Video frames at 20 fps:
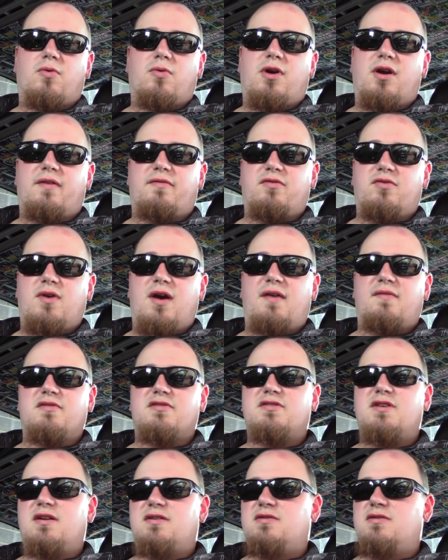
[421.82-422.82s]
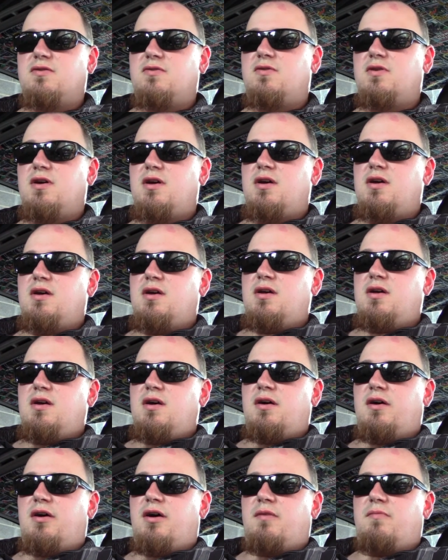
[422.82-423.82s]
whatever you have it set to.
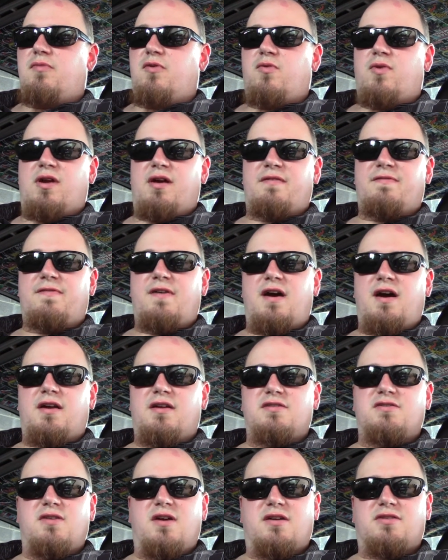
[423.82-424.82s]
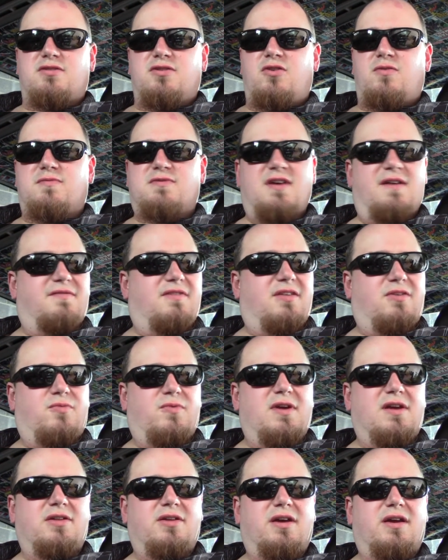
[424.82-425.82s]
But what I find is you actually almost have to
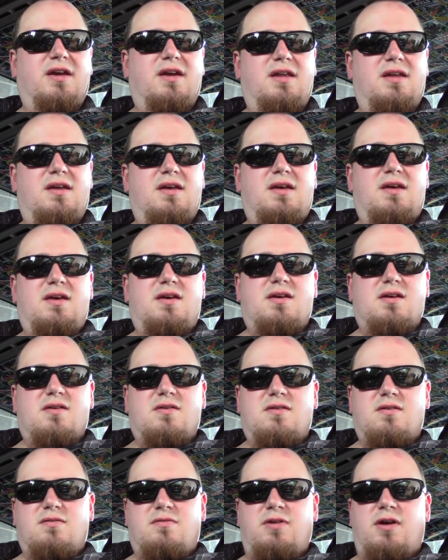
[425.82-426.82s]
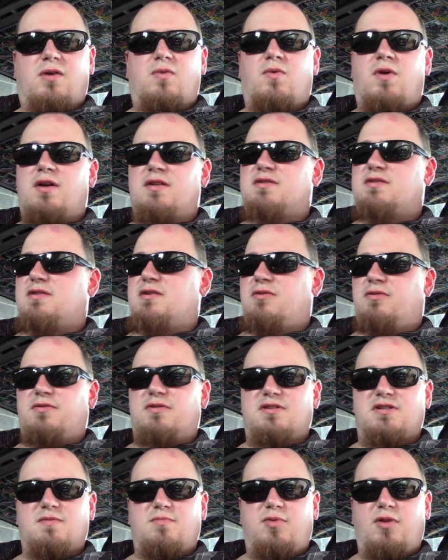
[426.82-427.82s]
3-click it. Click once, it'll
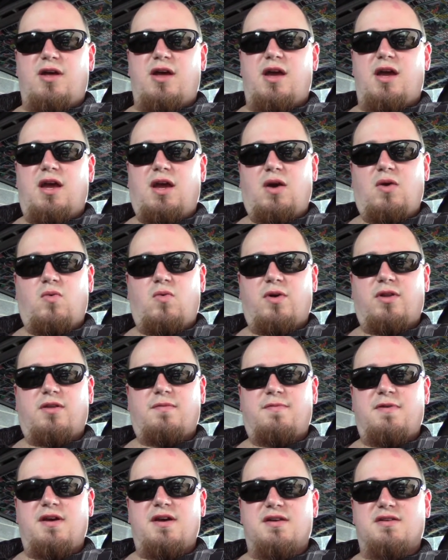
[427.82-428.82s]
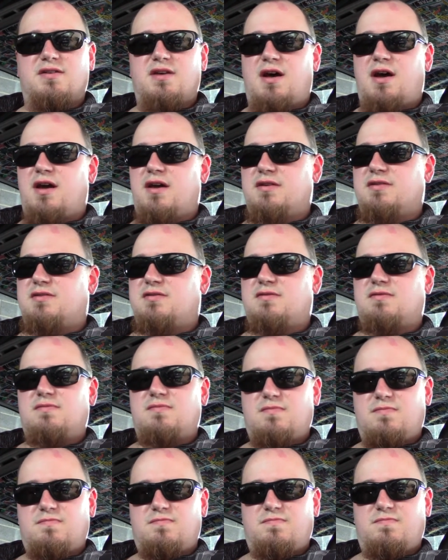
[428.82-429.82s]
display what the PSI is
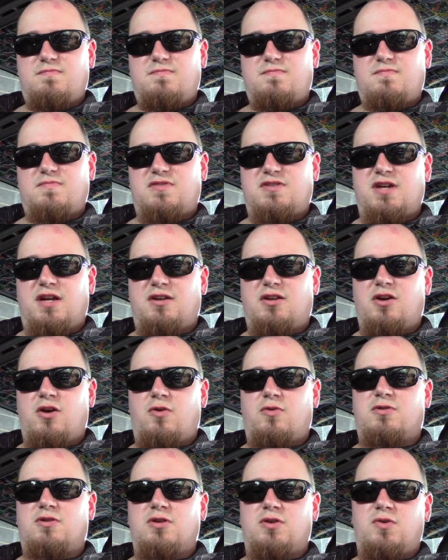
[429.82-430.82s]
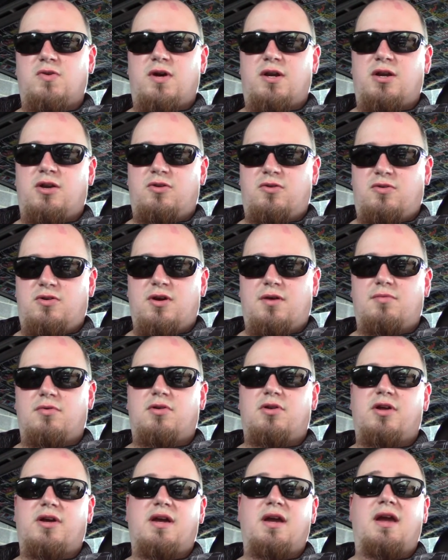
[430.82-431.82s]
set to go to, and then you double
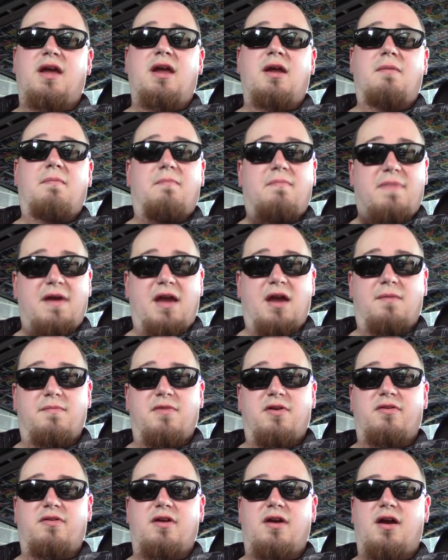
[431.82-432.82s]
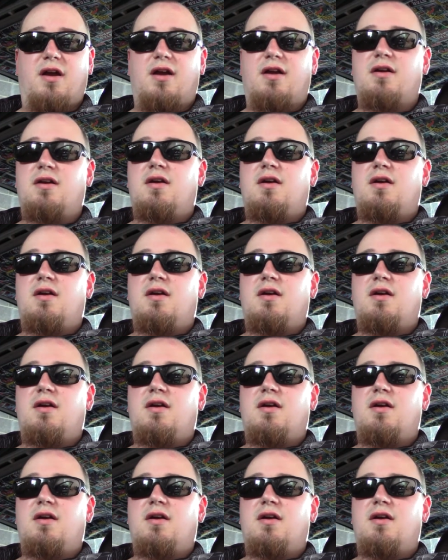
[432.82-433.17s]
click it and bam, you're there.